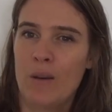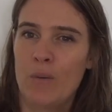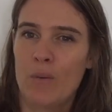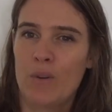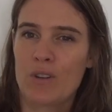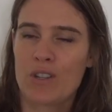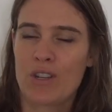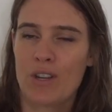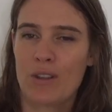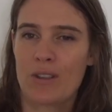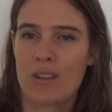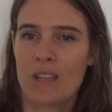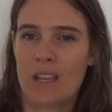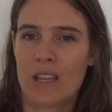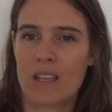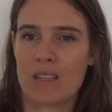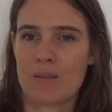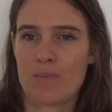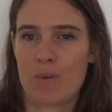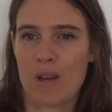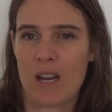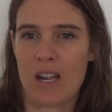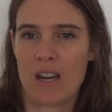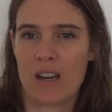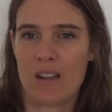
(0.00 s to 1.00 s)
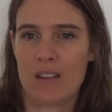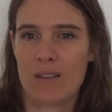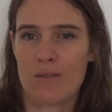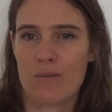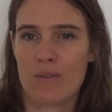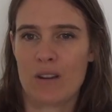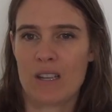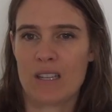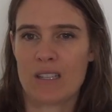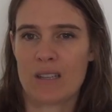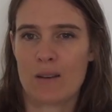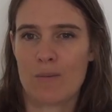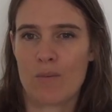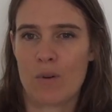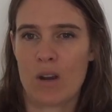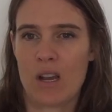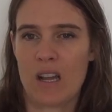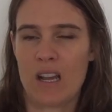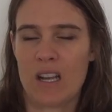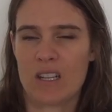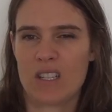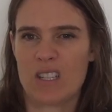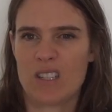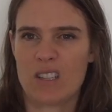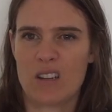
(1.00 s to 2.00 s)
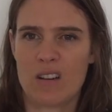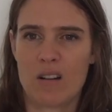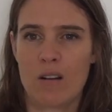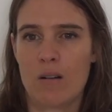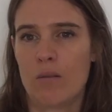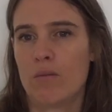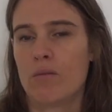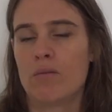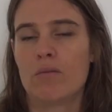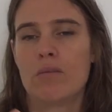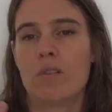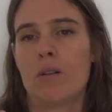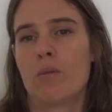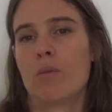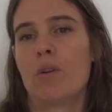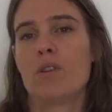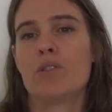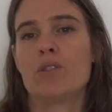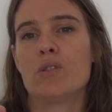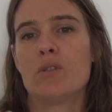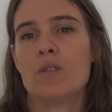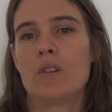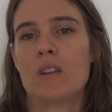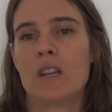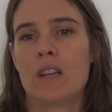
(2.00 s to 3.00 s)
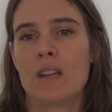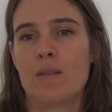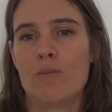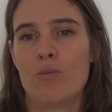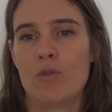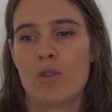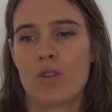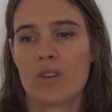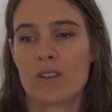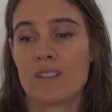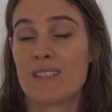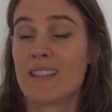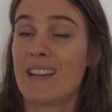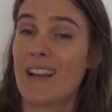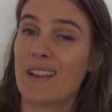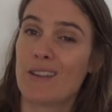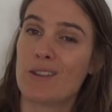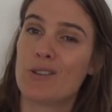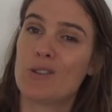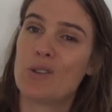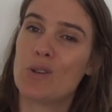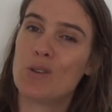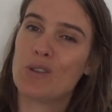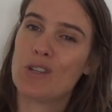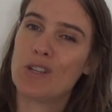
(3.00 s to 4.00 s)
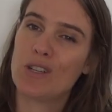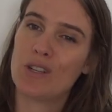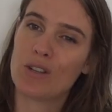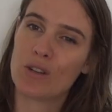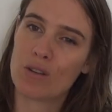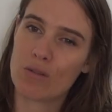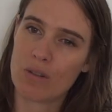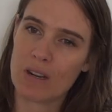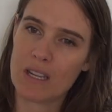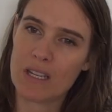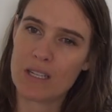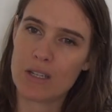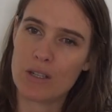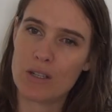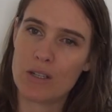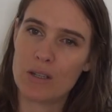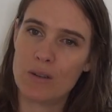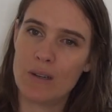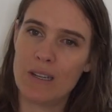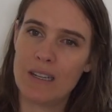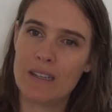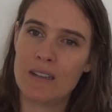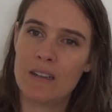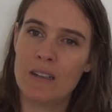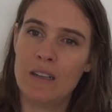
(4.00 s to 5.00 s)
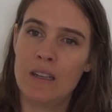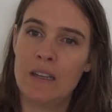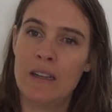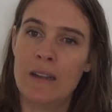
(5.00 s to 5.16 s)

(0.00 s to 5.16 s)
which I think is partly the reason why Archie said, "Oh, well, I won't do it anymore," because the other two didn't agree to do it.